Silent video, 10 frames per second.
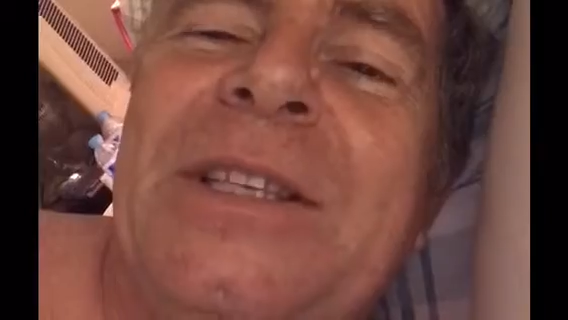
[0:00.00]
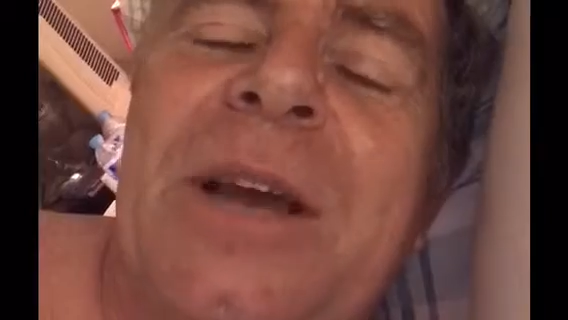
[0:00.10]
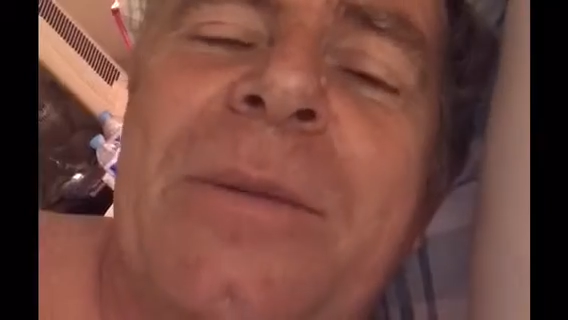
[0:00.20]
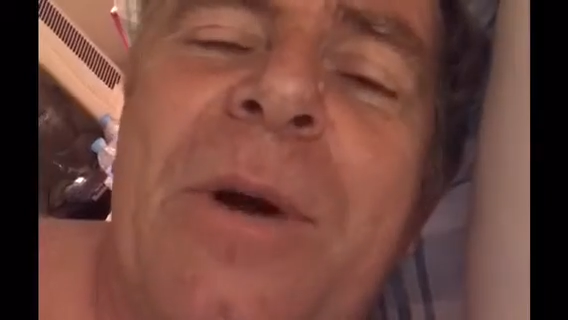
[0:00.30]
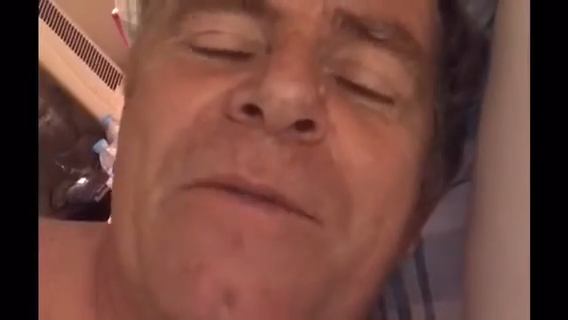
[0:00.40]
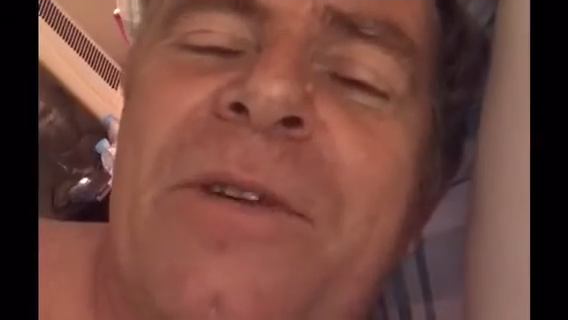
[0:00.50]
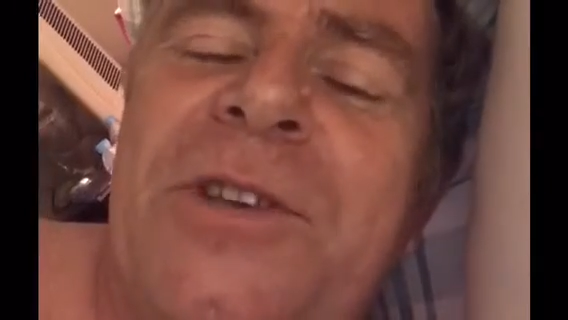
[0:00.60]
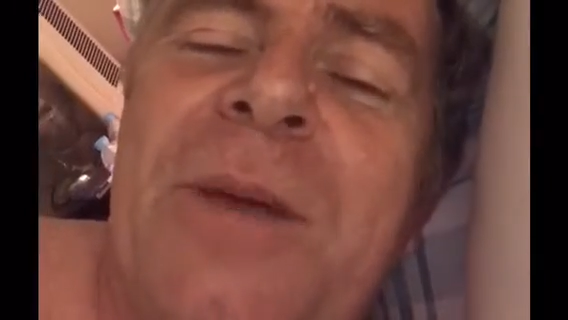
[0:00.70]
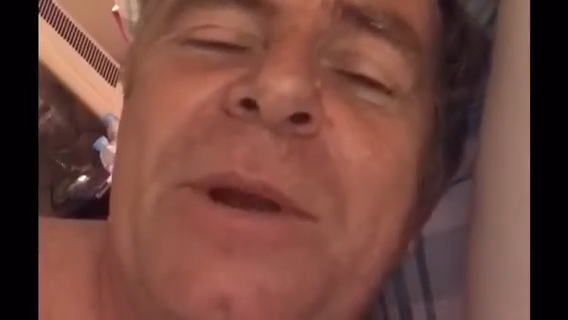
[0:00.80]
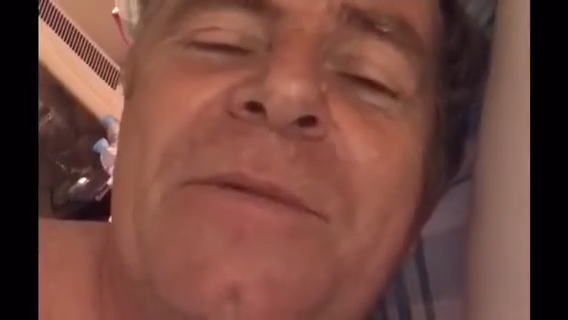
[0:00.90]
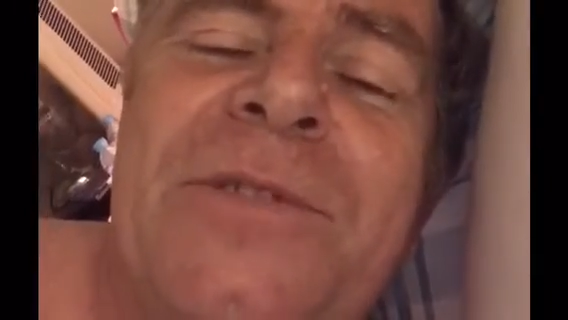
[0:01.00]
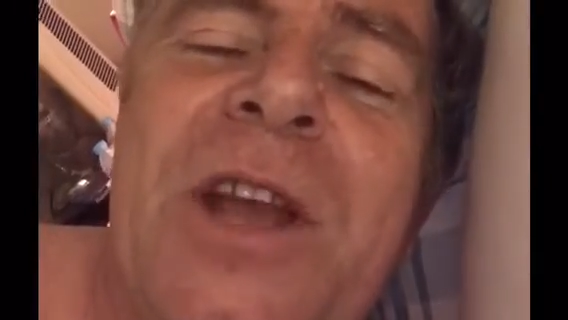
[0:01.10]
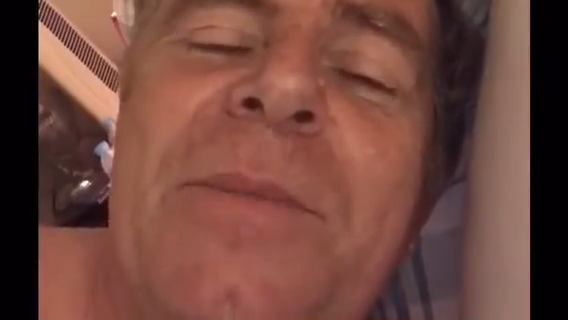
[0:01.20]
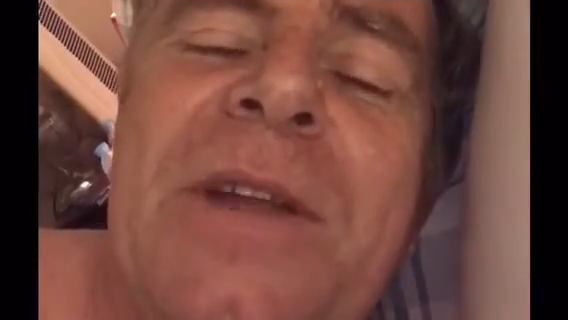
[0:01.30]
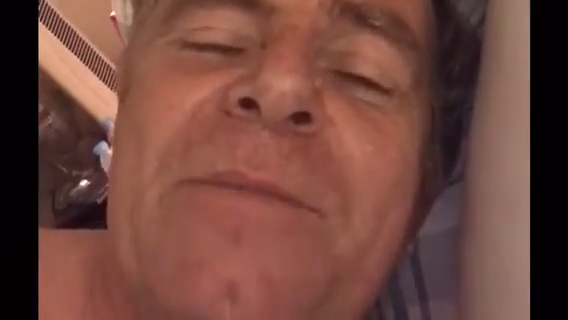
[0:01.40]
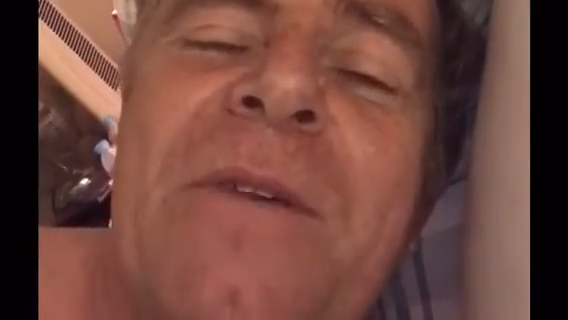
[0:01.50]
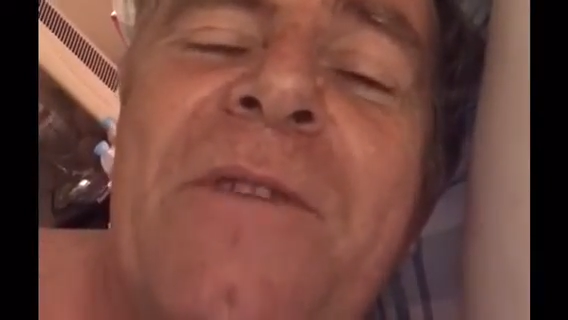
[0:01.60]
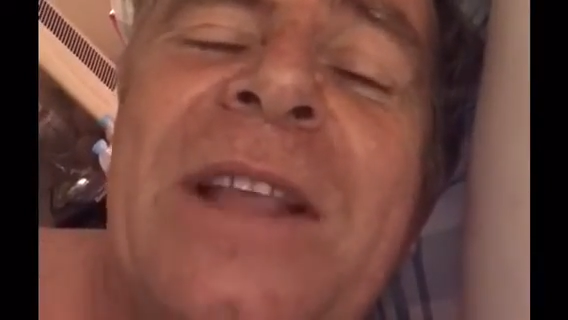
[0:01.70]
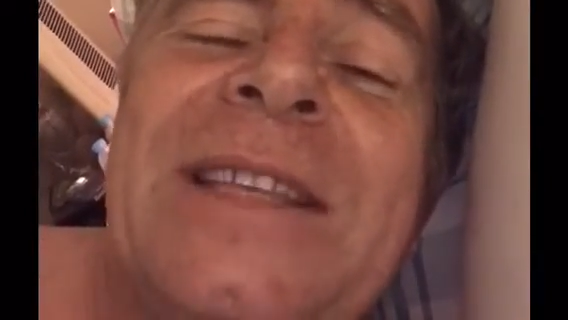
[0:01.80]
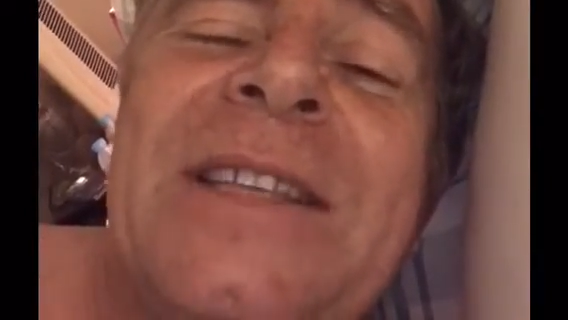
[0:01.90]
so many of my
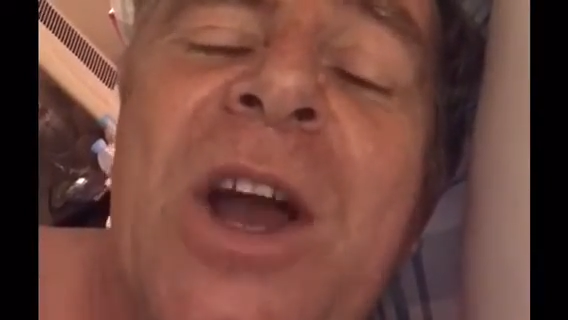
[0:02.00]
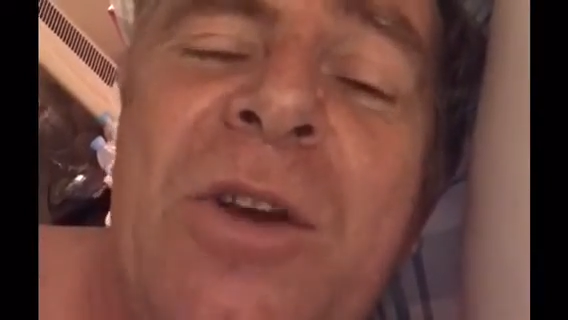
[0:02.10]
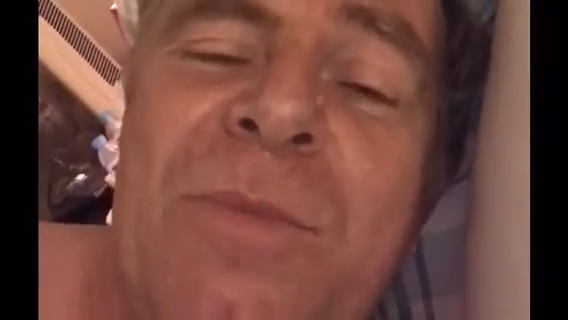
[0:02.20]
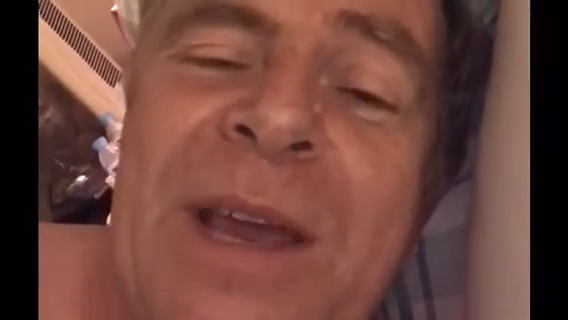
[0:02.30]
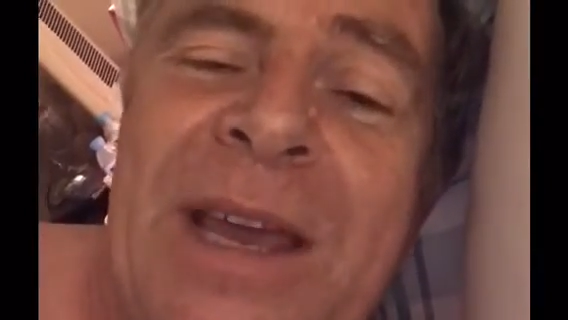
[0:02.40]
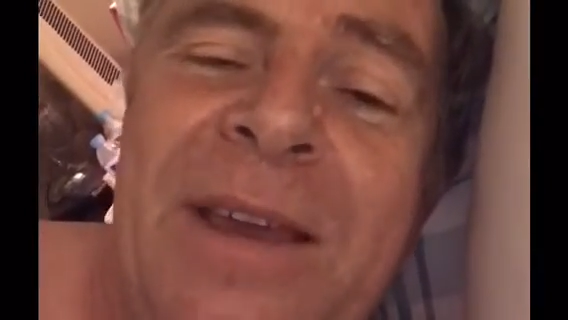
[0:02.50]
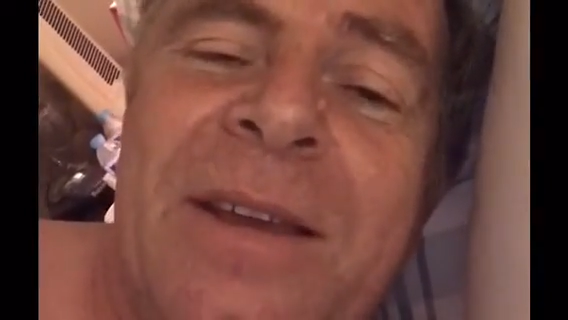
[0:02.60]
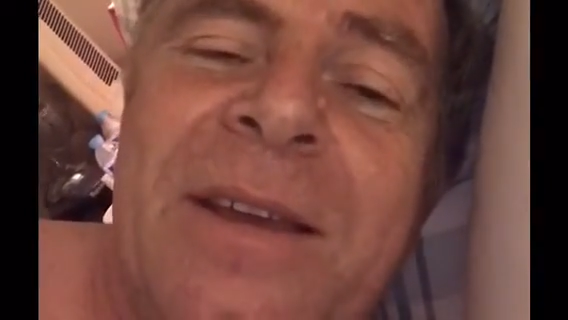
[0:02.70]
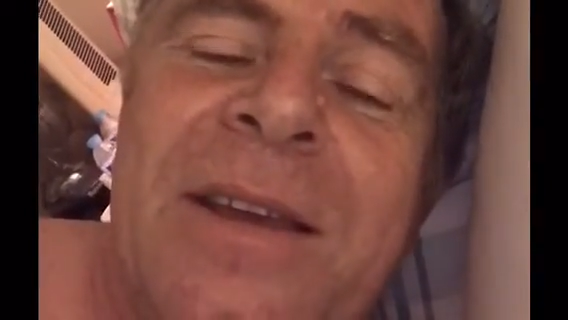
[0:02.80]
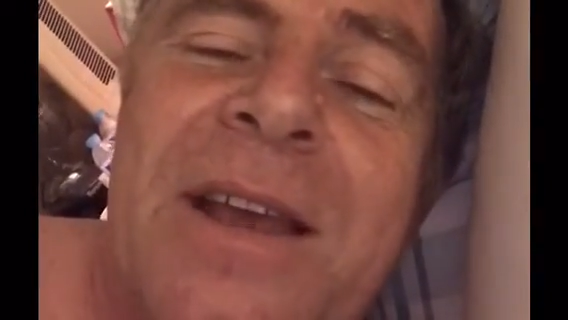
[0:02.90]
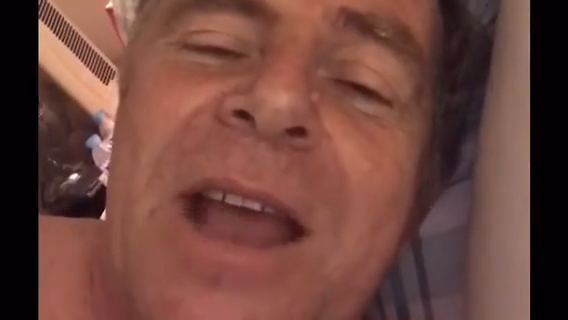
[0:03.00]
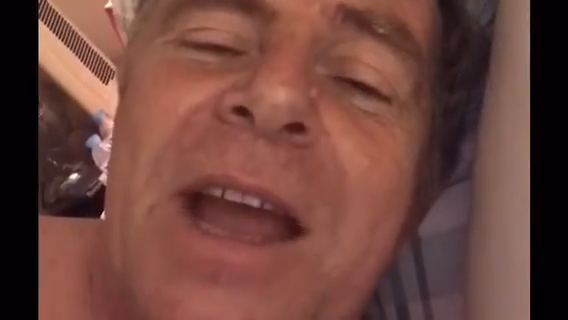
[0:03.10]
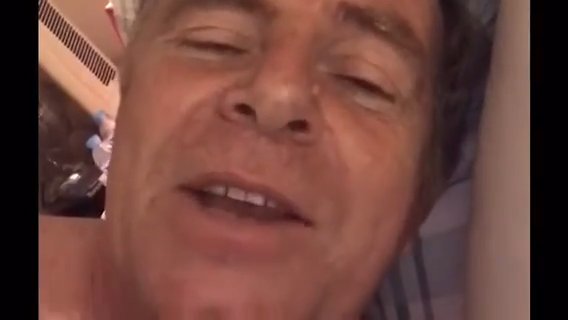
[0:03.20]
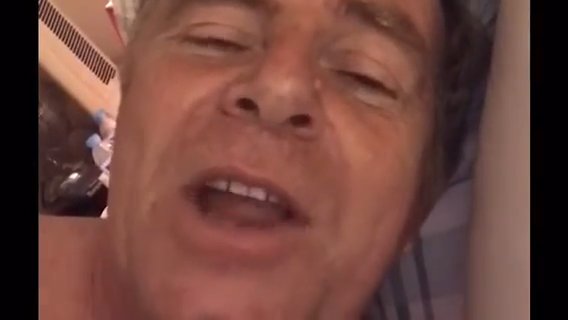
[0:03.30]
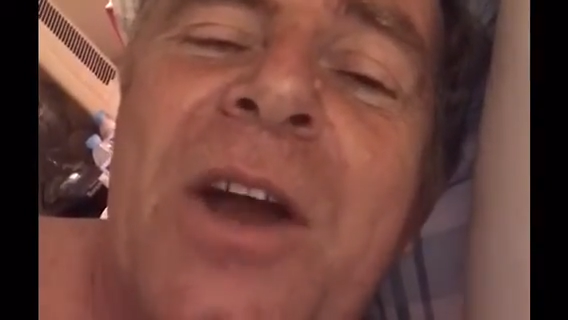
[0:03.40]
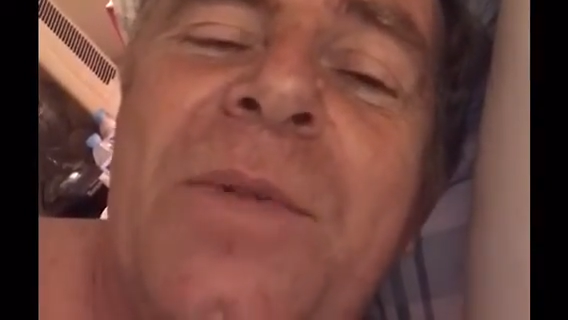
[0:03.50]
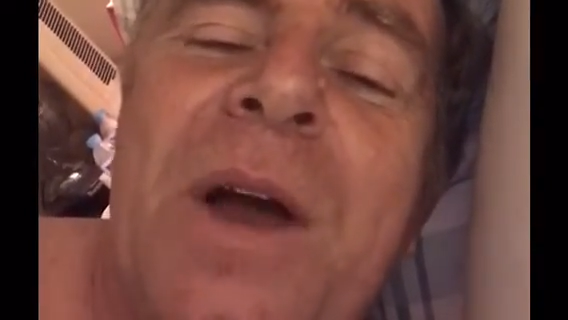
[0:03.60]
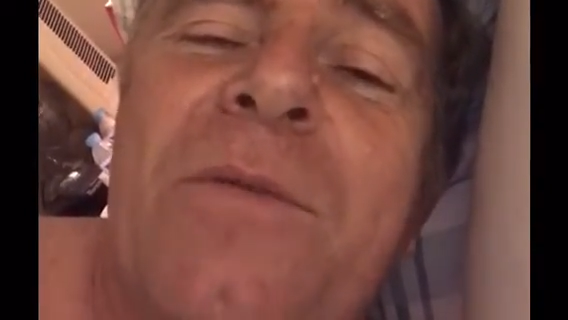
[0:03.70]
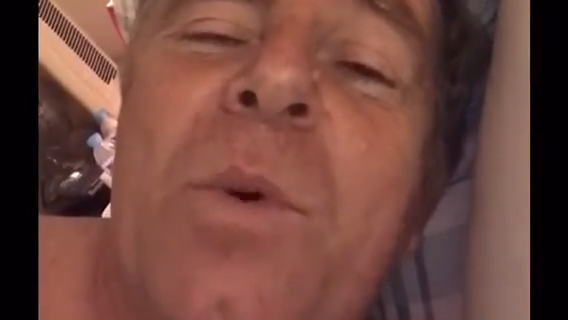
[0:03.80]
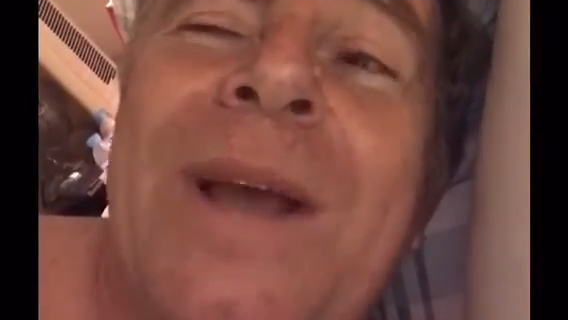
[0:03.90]
friends know me and known
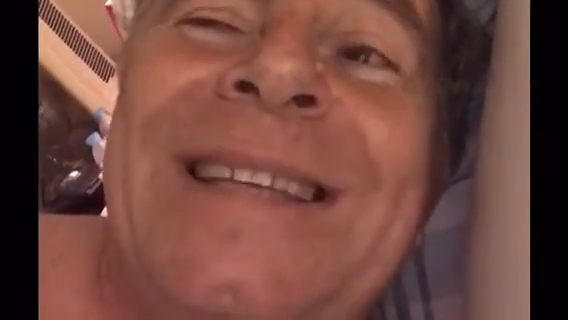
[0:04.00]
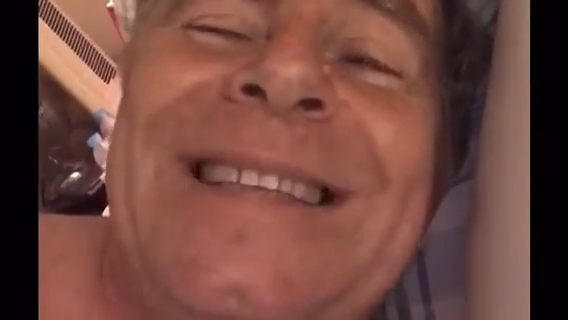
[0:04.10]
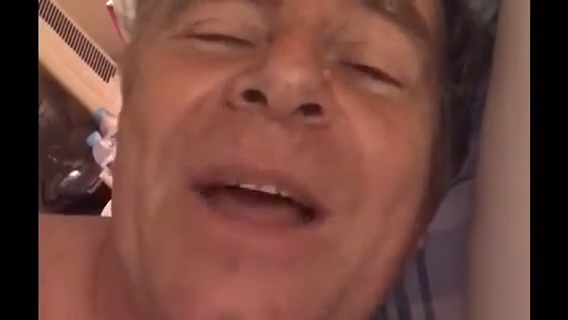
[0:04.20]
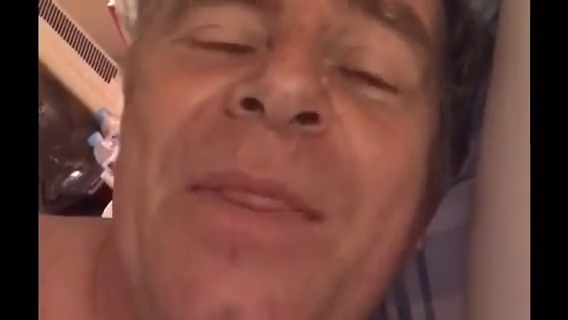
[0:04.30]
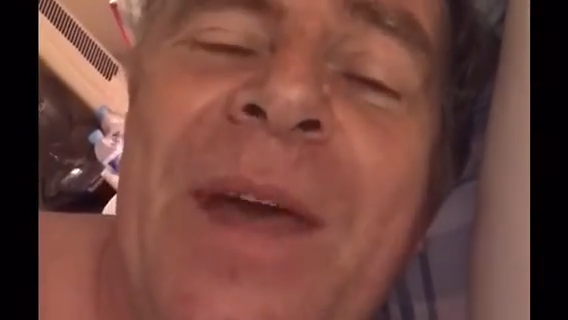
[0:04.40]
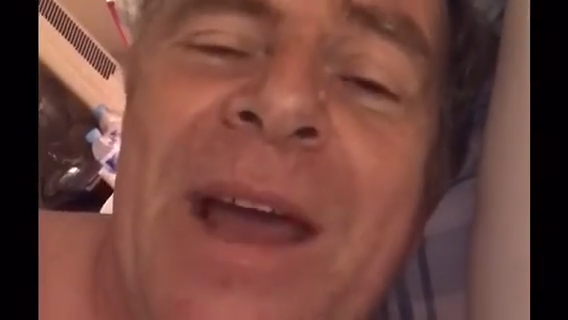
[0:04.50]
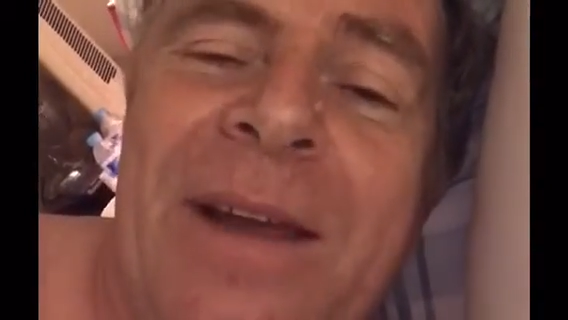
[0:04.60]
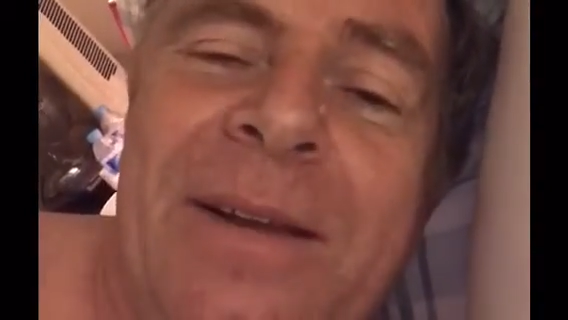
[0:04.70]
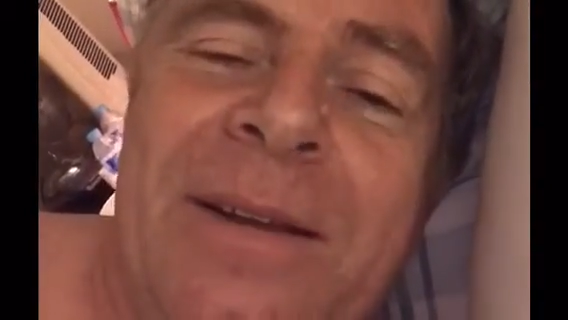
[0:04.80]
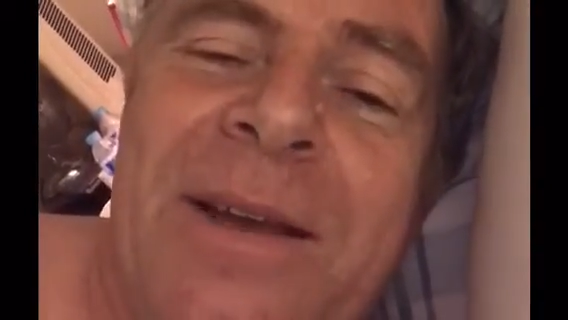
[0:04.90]
that I've always done that.